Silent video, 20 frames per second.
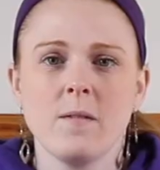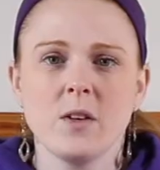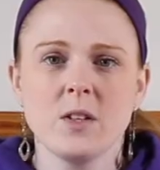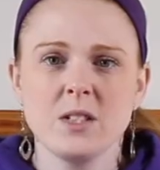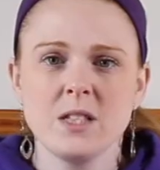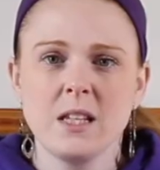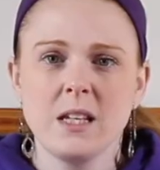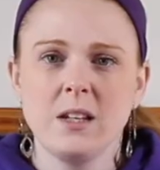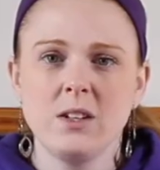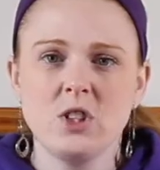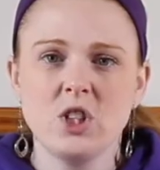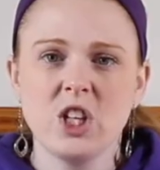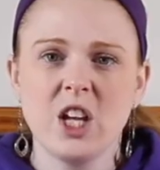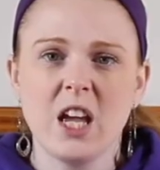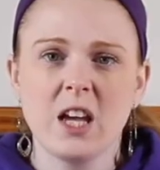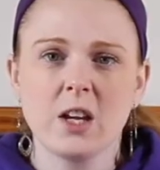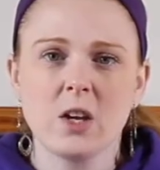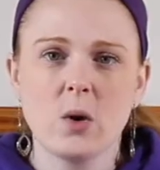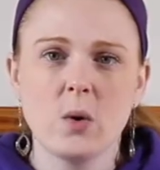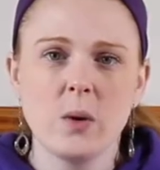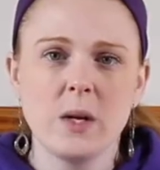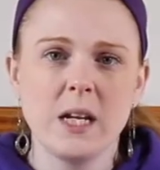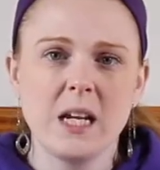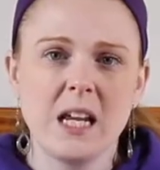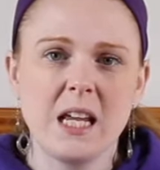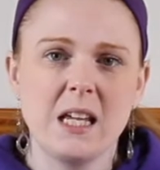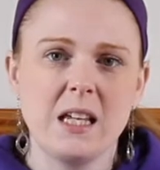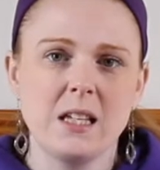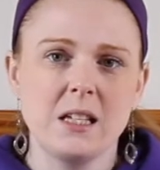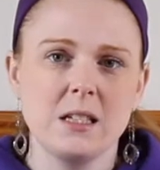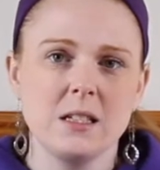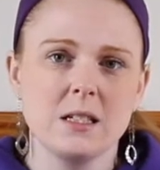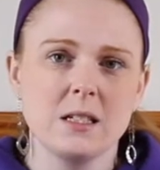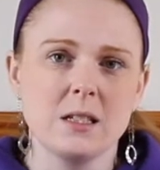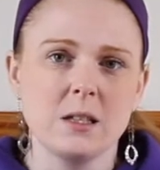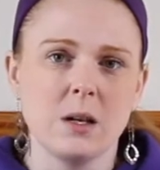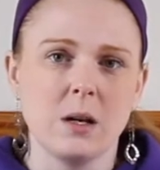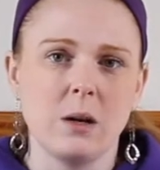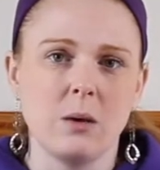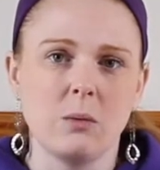First thing you should get going
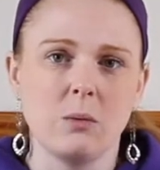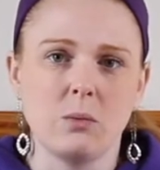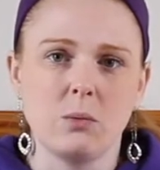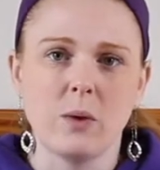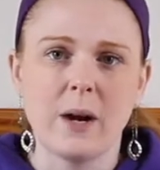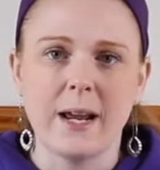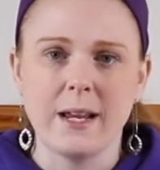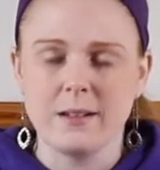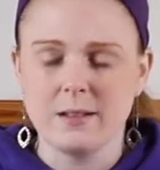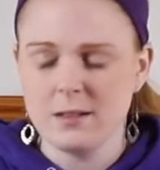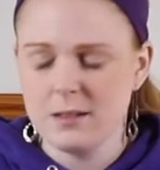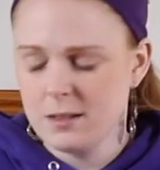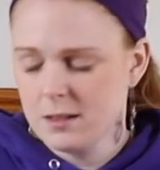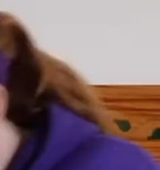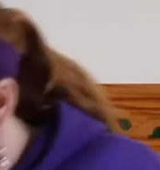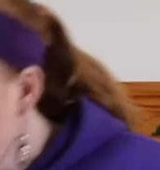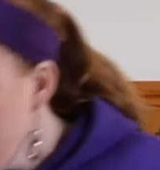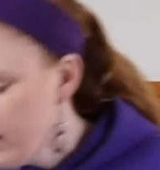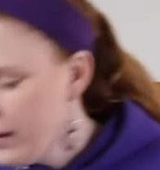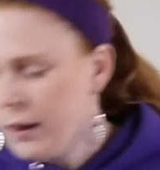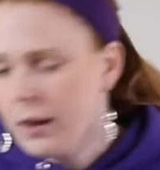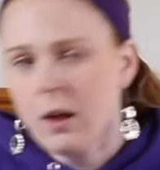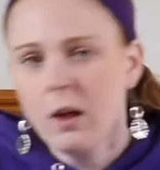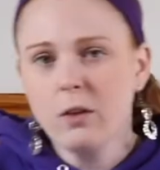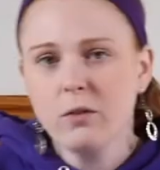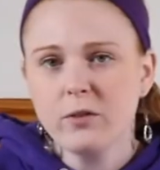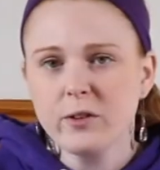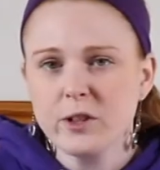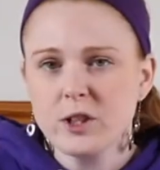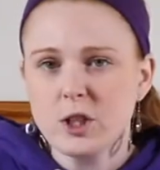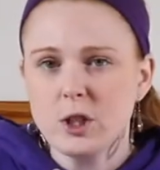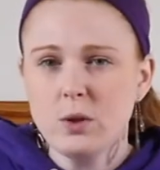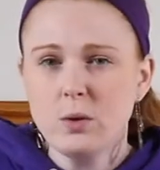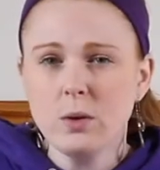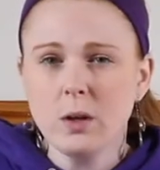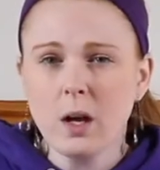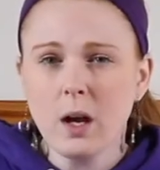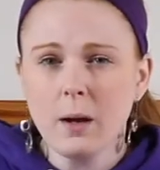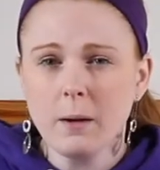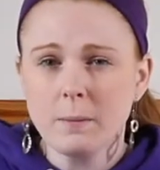is the rice. They call for
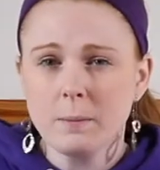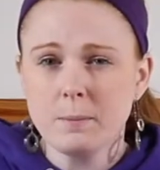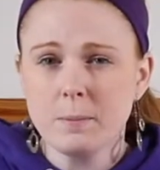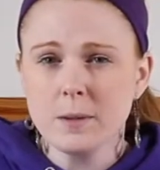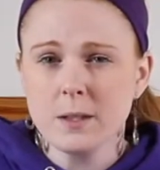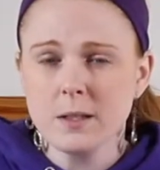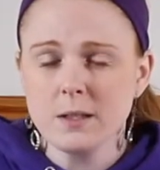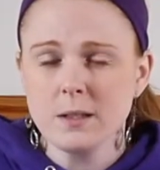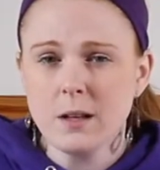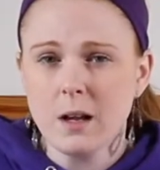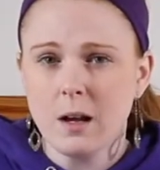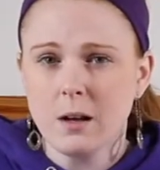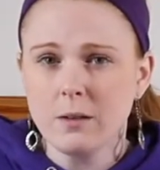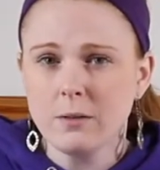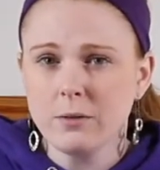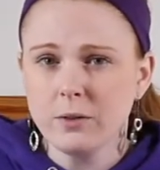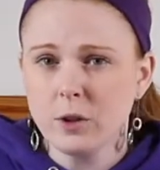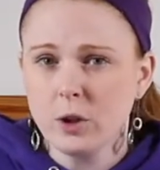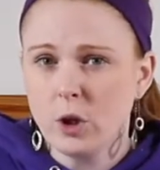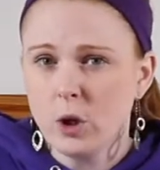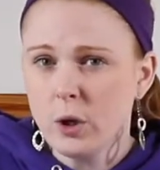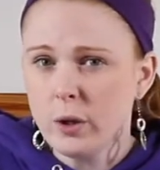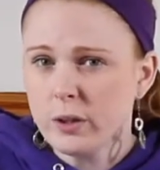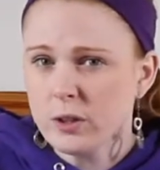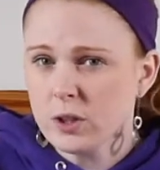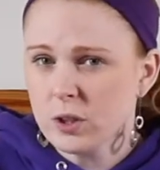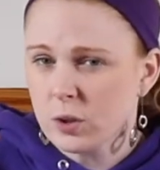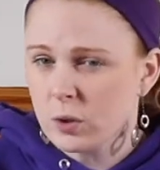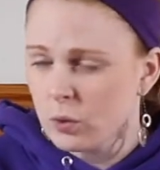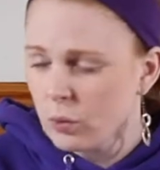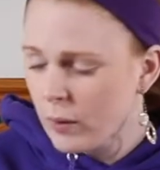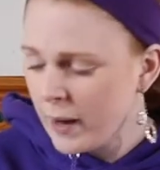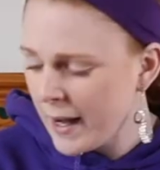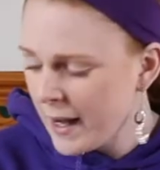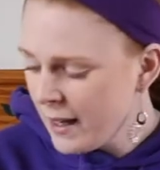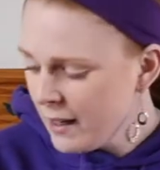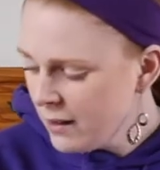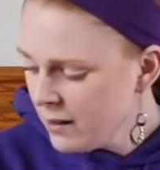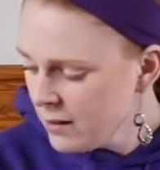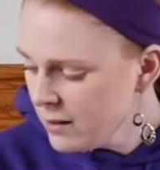2 cups of cooked
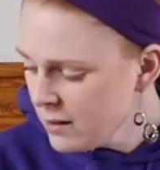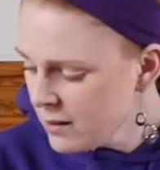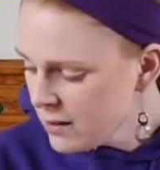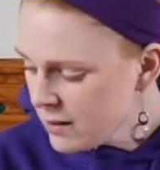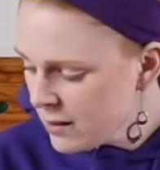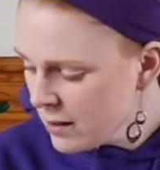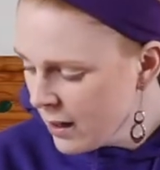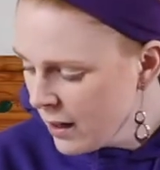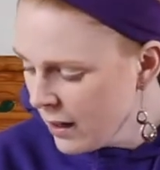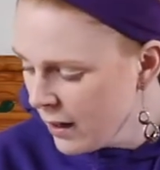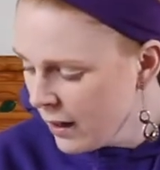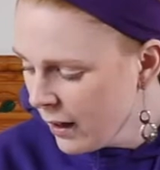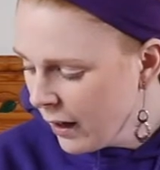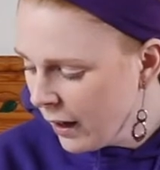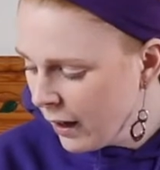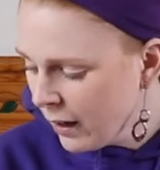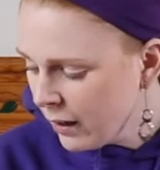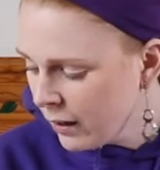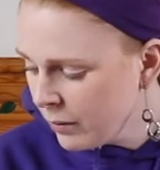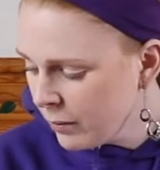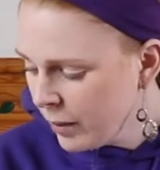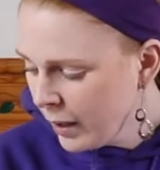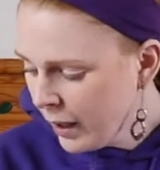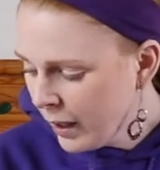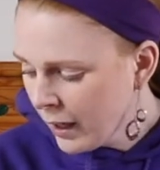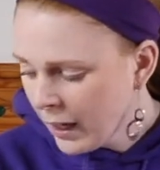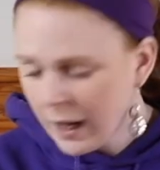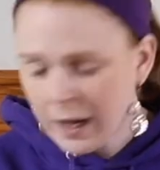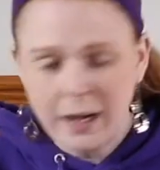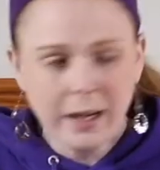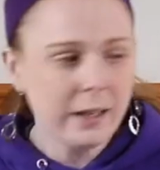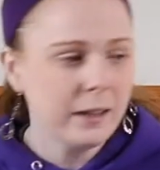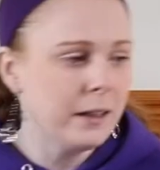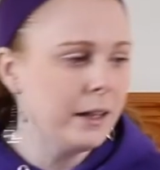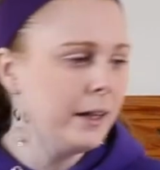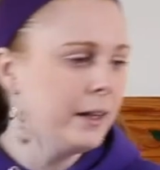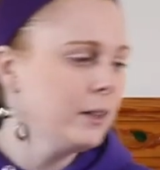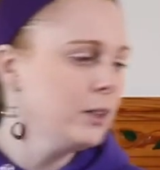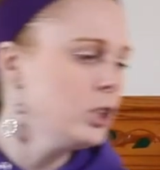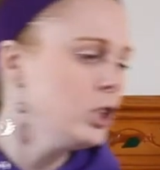grains, and I
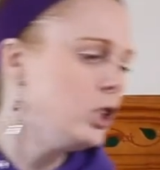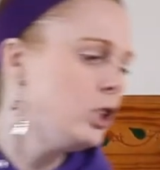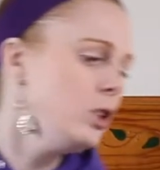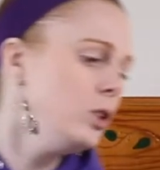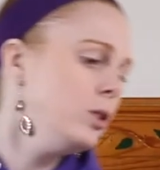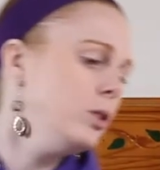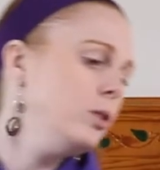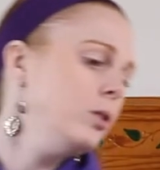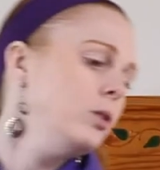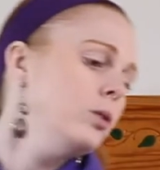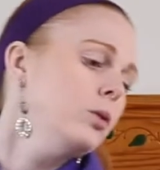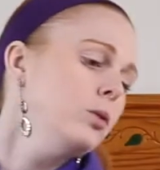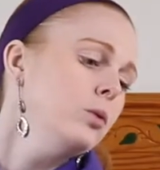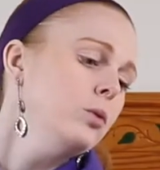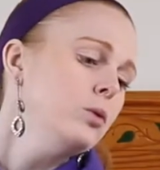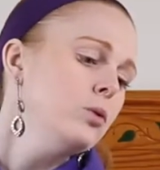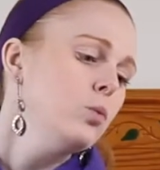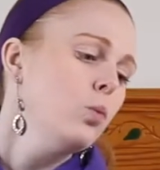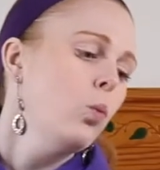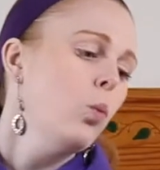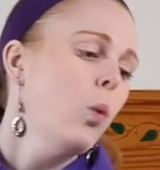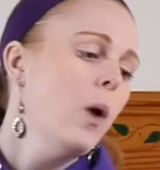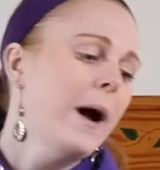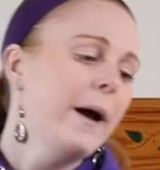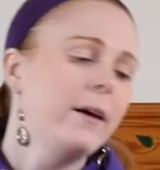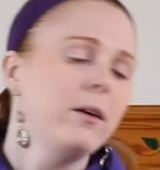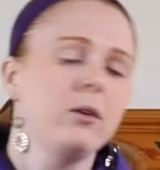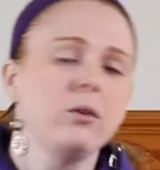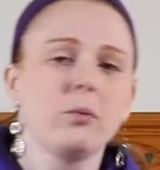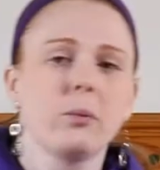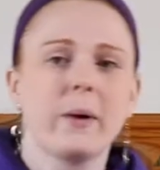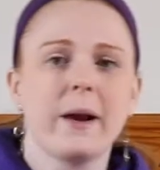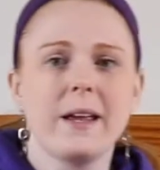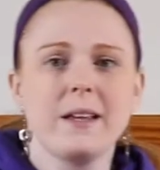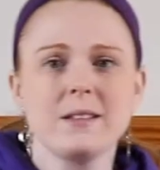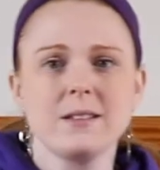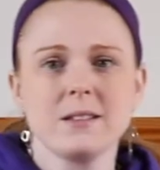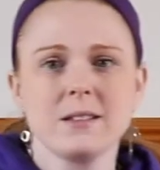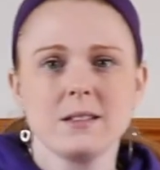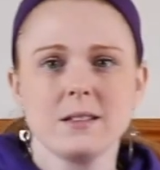like to use wild
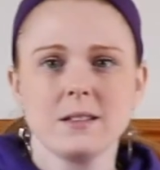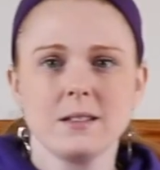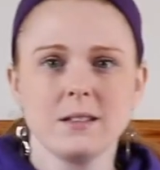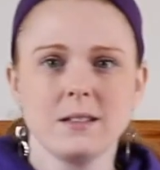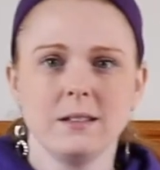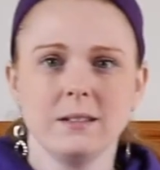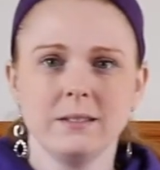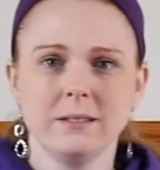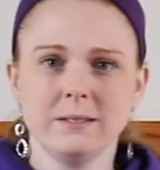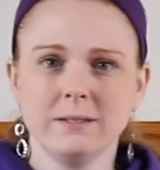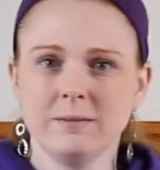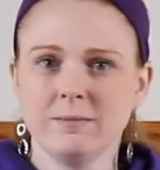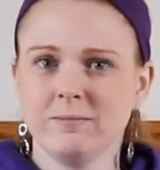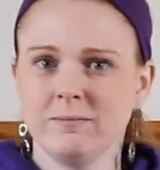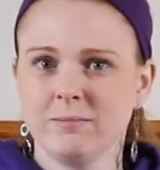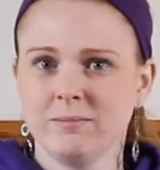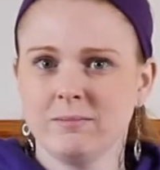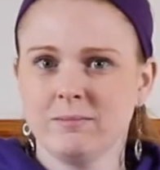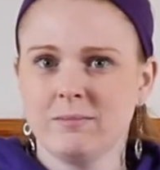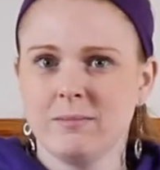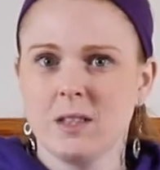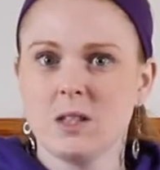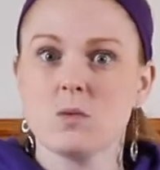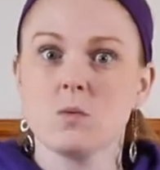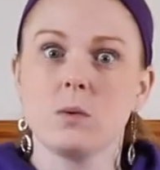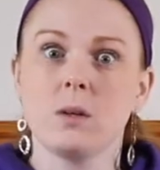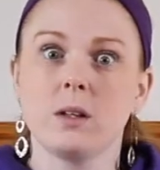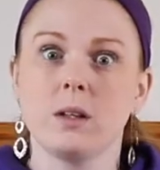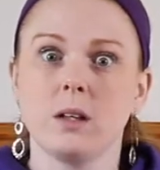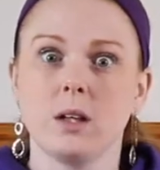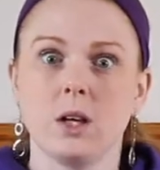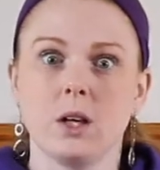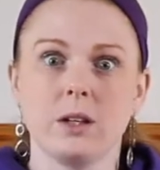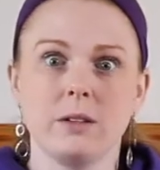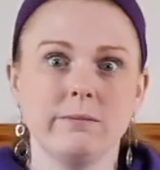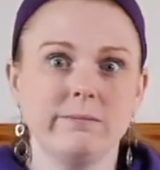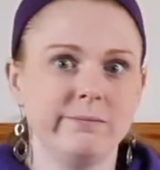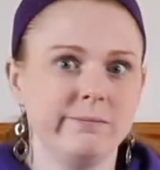rice. It's really good.